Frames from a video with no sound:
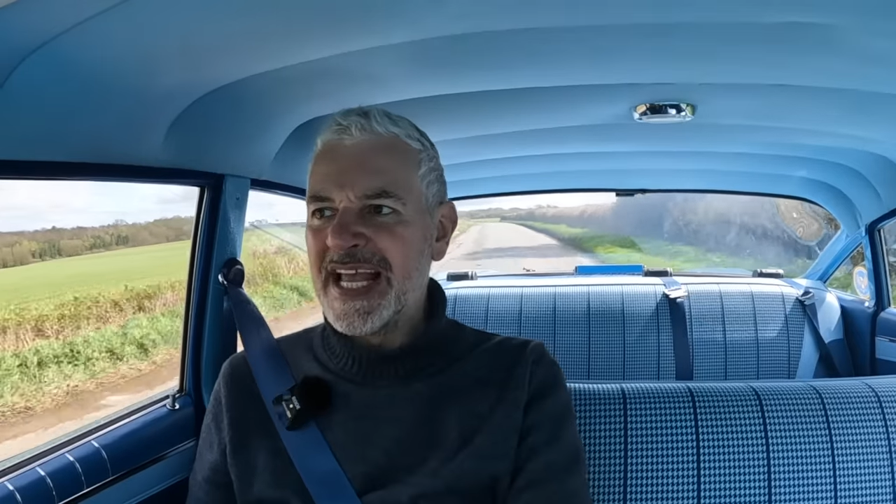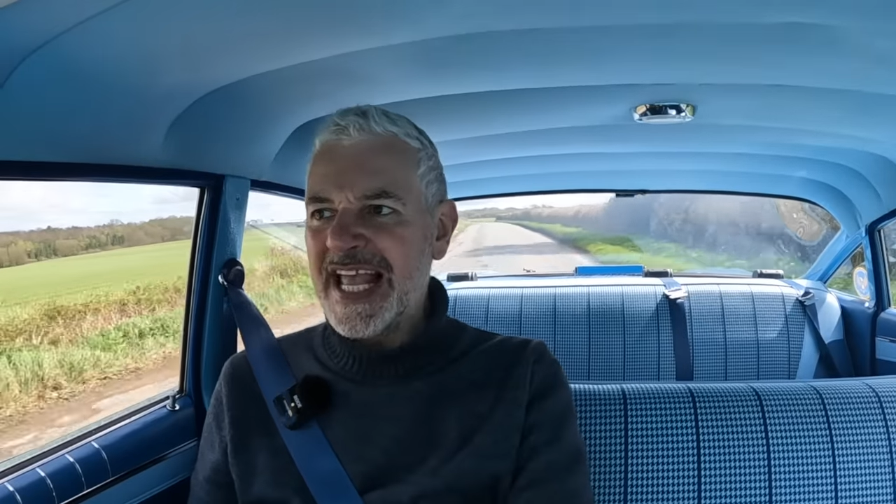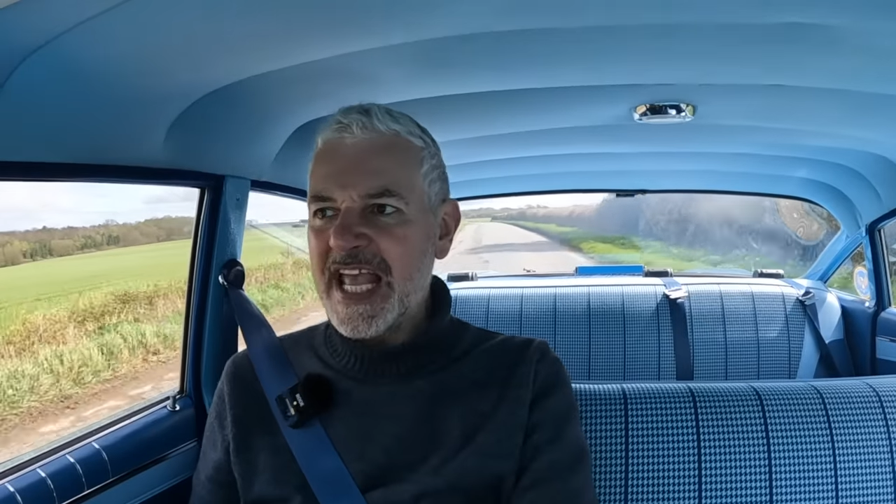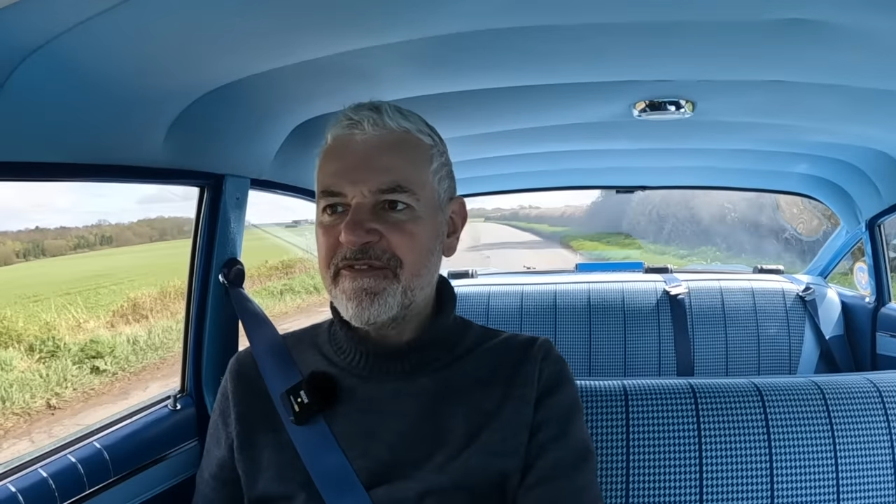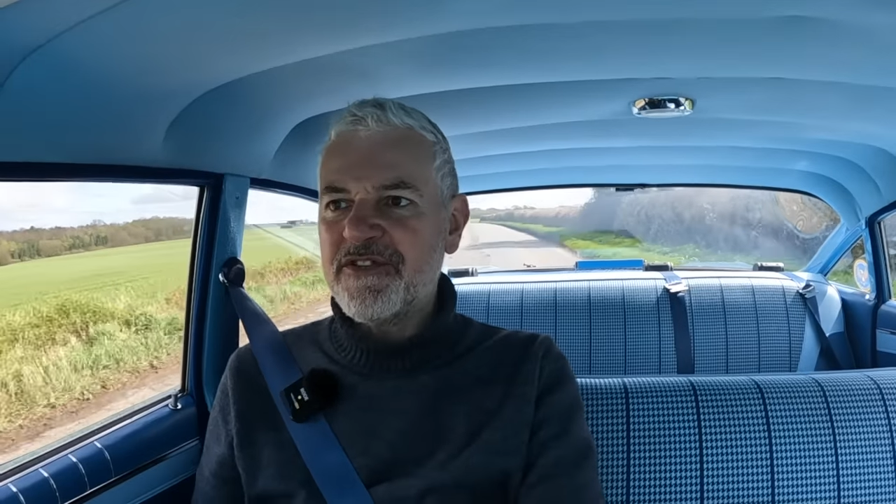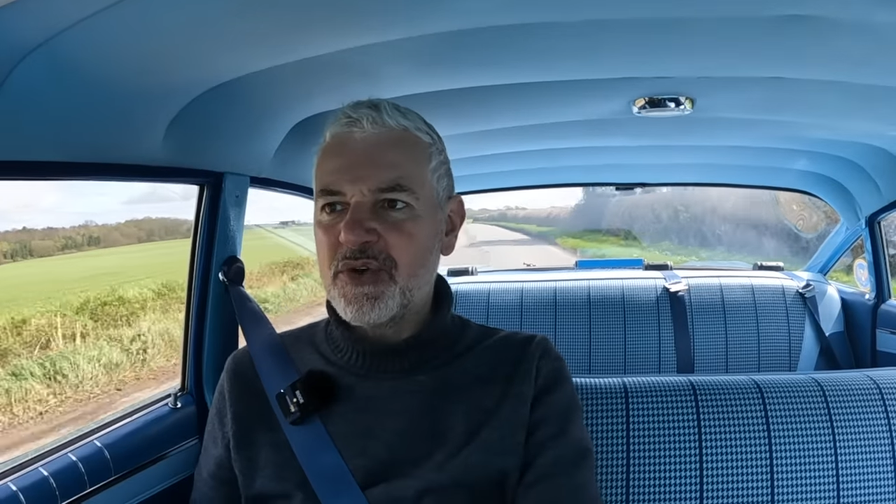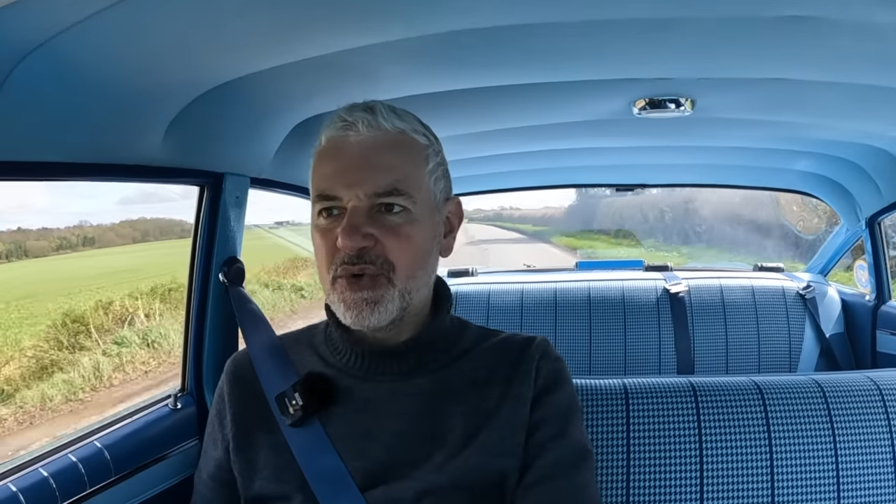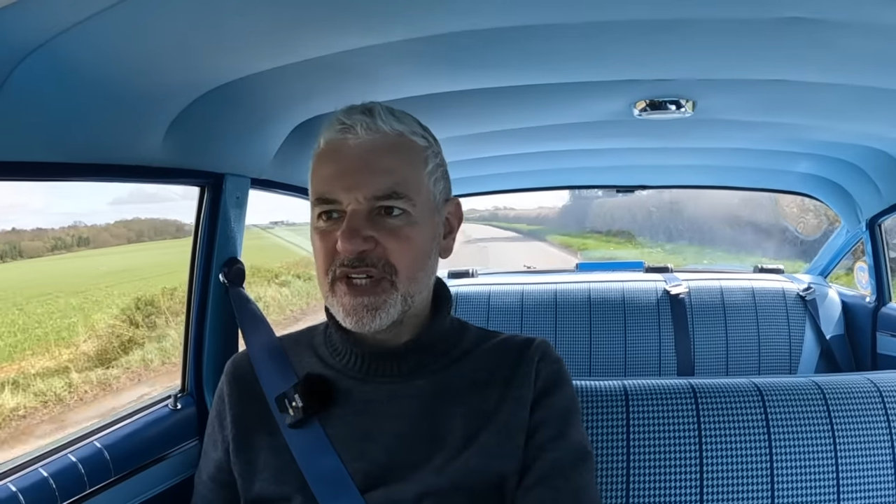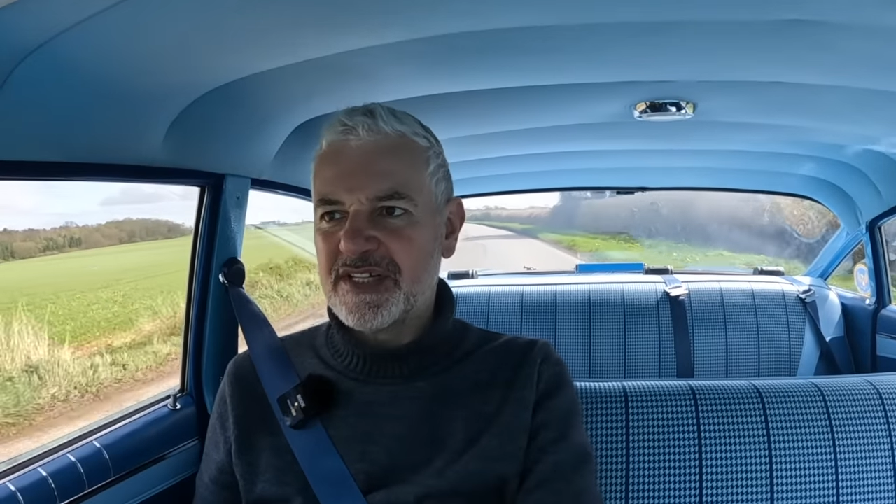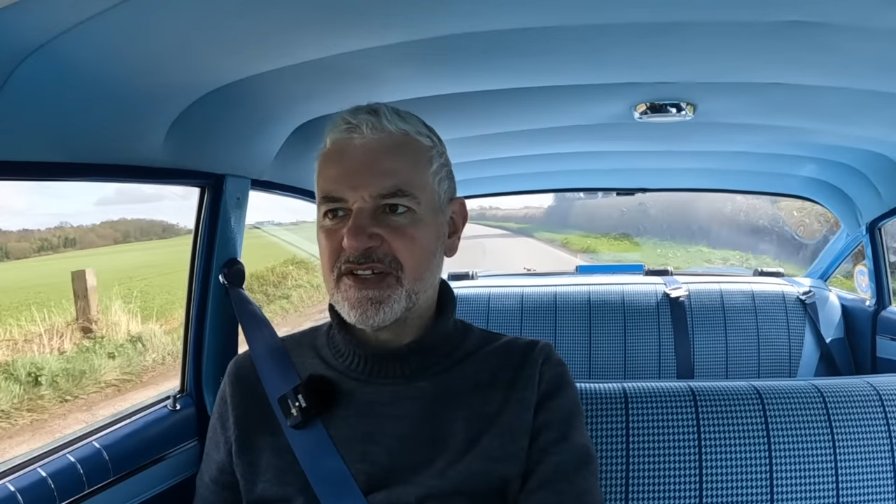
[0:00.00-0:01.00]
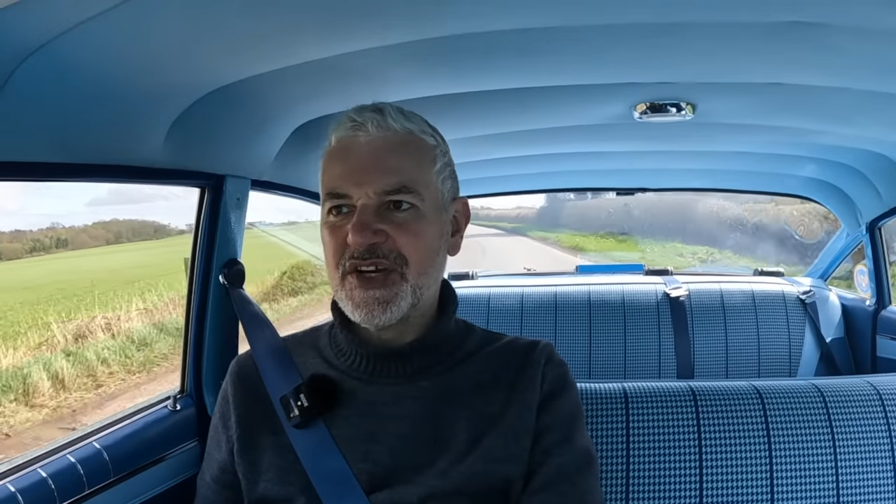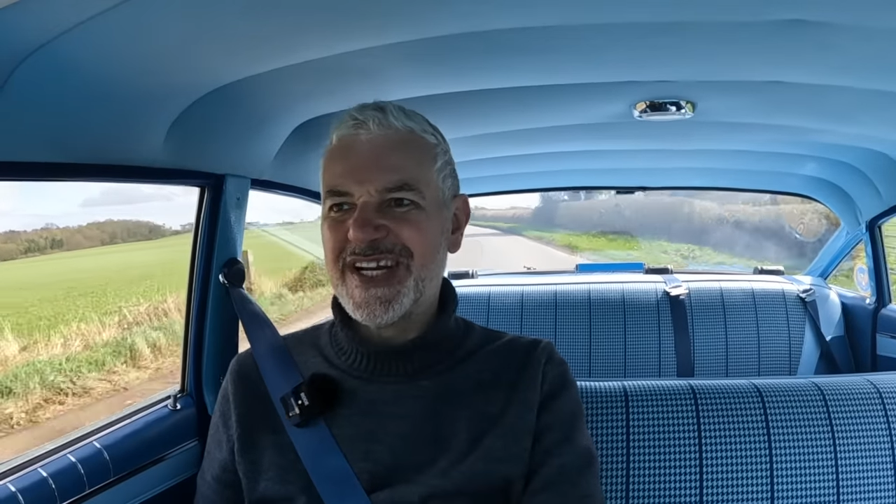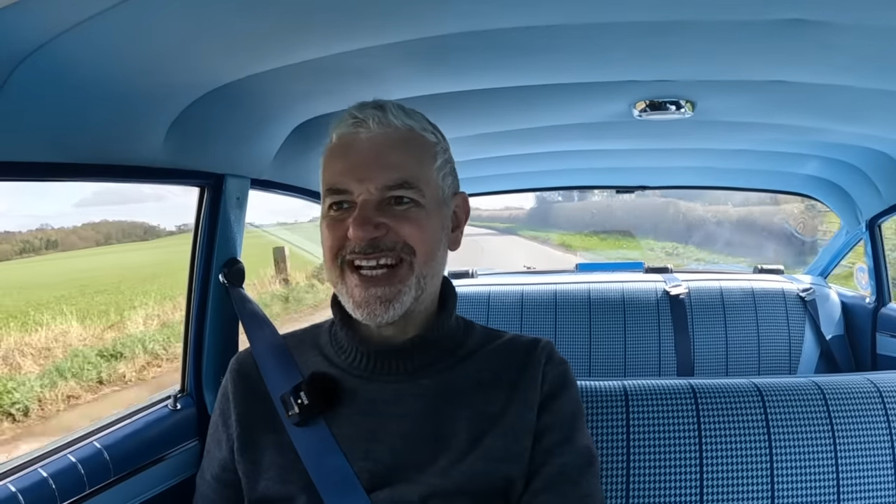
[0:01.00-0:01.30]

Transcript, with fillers: If you were to do an